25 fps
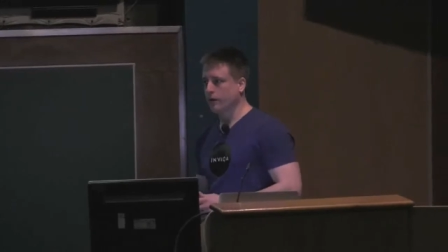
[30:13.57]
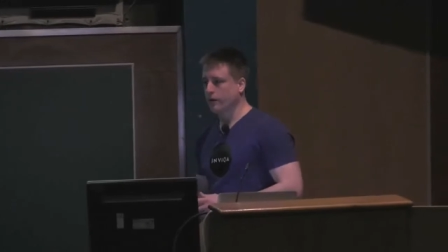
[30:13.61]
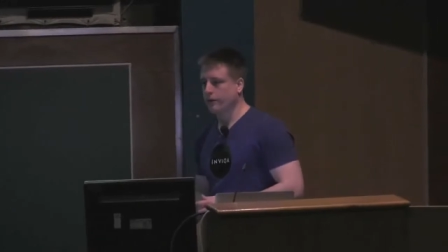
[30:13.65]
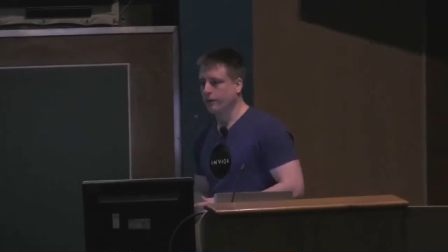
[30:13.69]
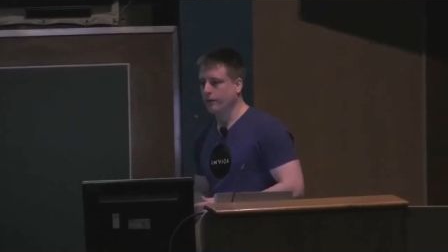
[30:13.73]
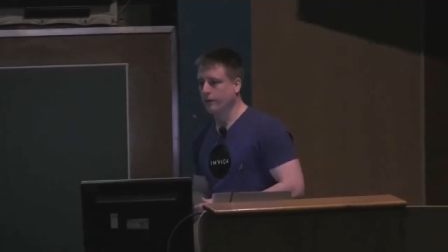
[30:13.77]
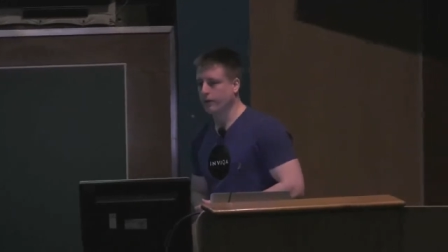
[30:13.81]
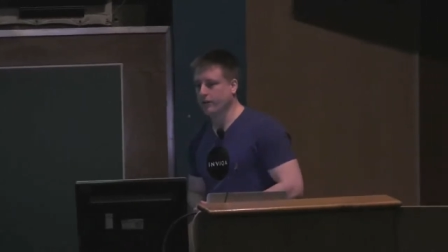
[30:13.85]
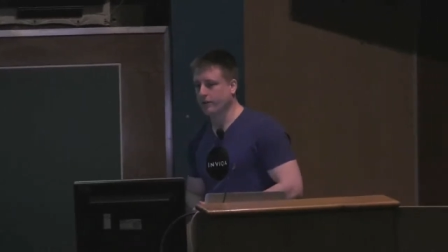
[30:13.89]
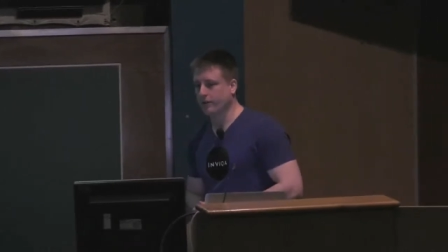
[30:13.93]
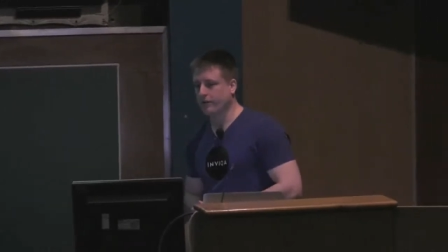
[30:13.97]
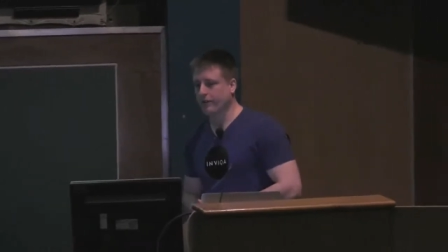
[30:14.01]

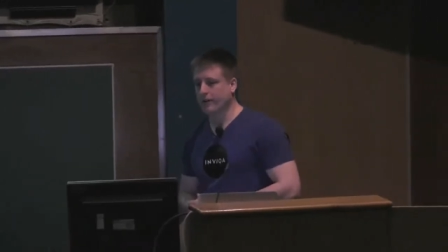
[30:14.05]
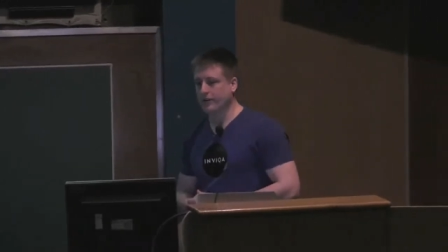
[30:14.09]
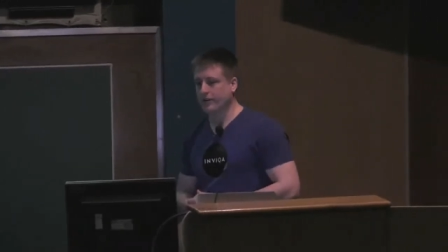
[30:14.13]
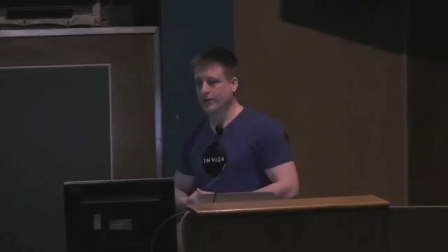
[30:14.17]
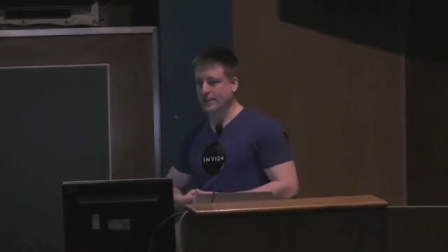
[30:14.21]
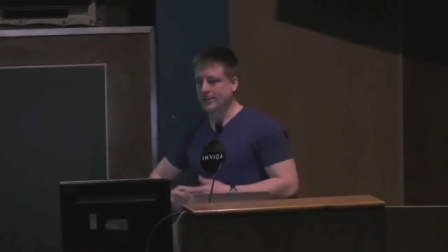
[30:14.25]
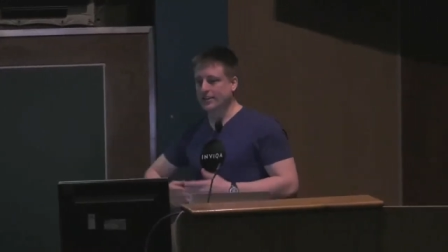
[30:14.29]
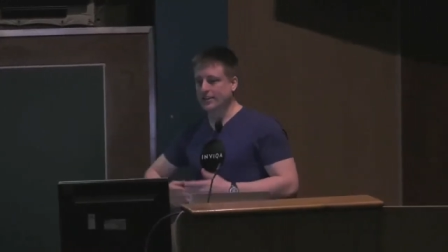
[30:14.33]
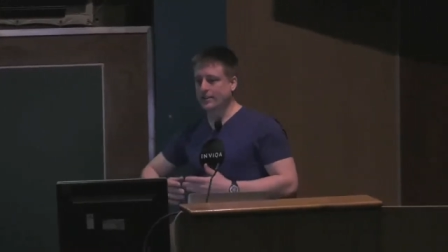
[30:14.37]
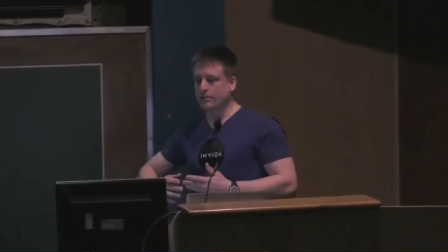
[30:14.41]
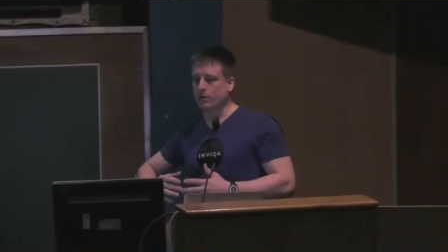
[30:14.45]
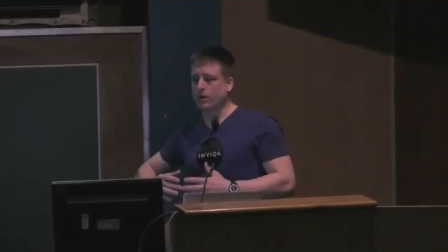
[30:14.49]
So it's
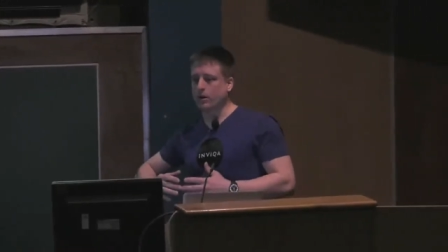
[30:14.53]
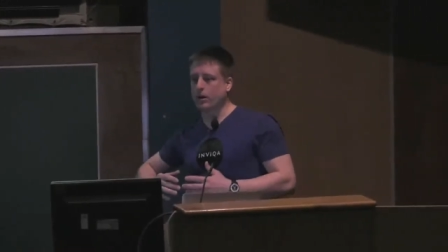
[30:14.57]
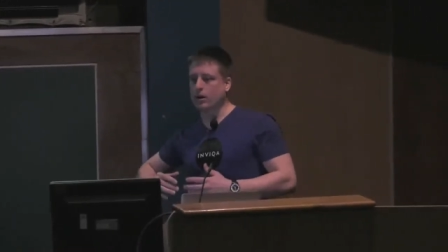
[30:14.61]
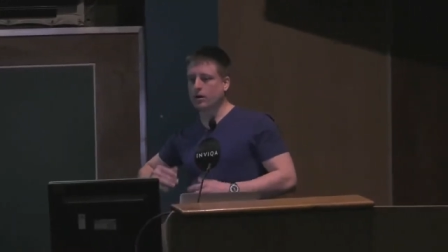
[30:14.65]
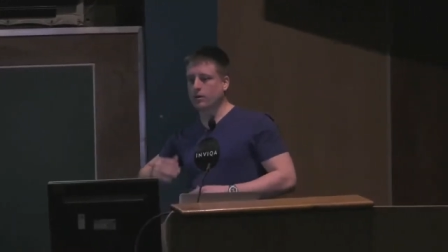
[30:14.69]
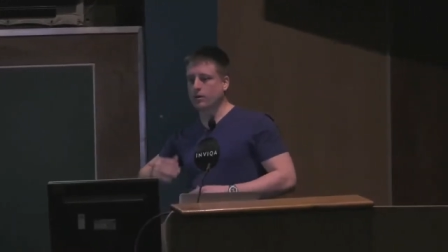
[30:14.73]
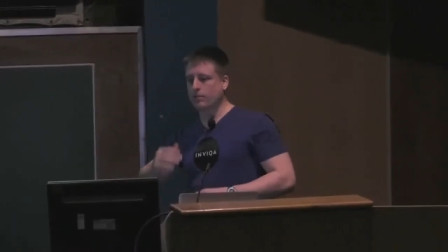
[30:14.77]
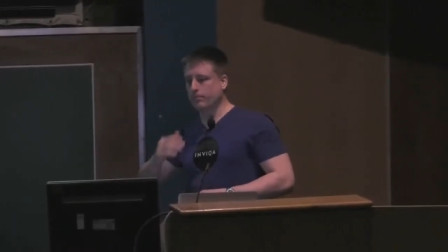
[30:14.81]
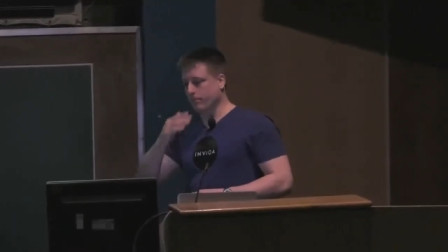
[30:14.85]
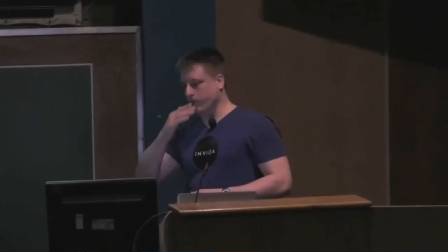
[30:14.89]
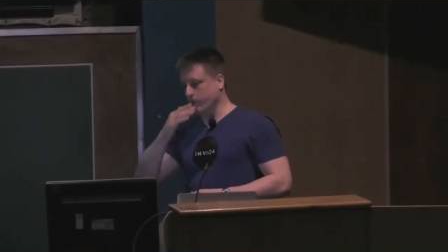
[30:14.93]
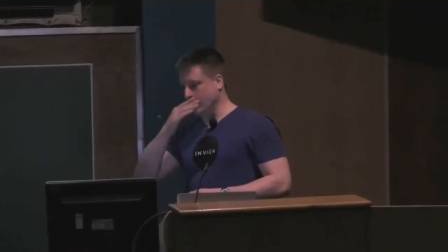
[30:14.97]
very
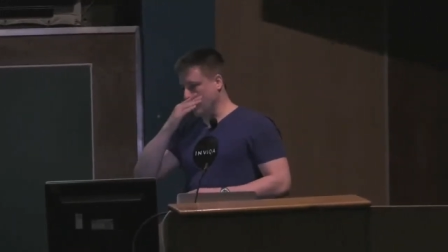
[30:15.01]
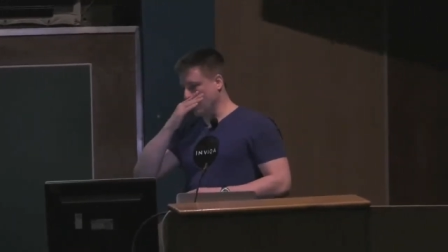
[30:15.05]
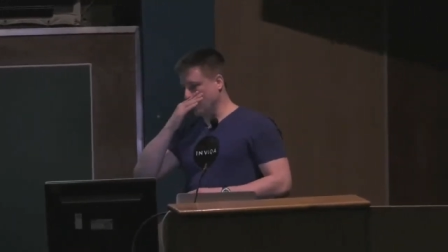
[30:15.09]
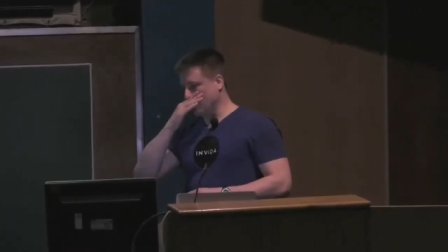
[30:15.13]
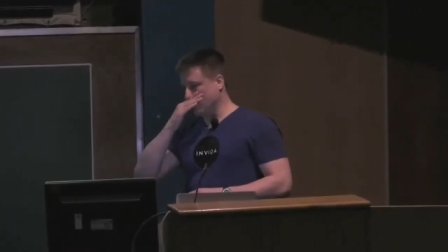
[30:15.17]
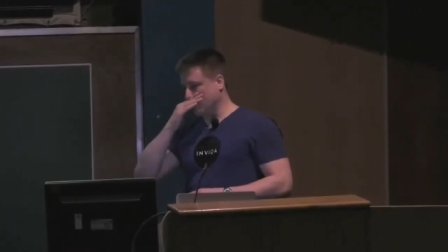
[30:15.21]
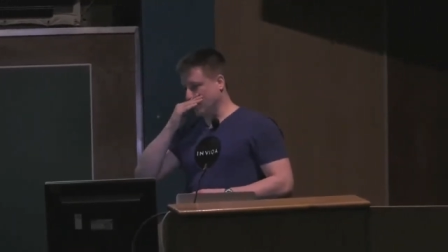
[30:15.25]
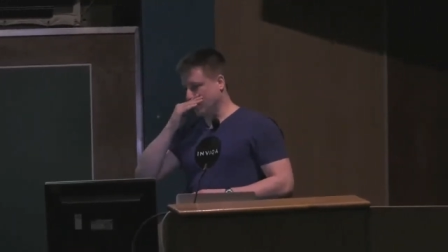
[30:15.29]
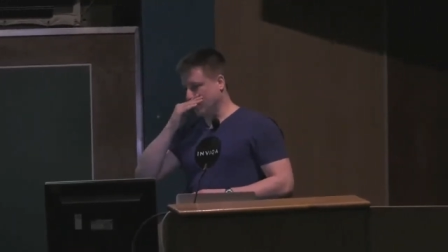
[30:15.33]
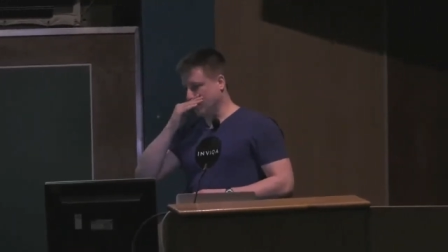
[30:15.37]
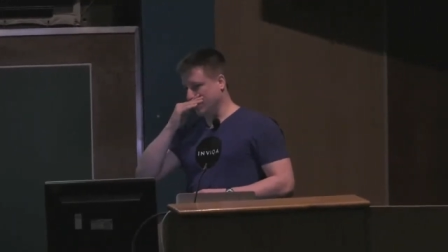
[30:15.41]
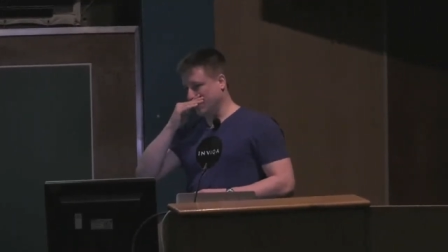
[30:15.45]
similar,
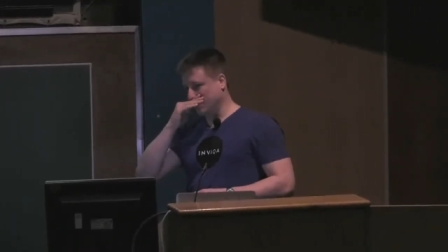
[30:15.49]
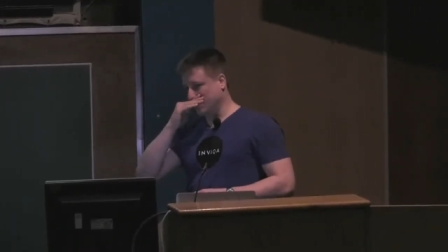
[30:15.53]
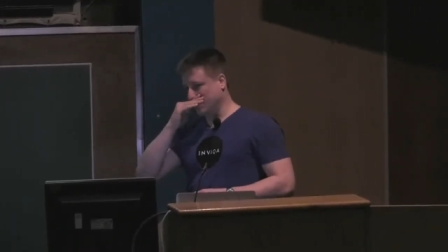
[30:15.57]
but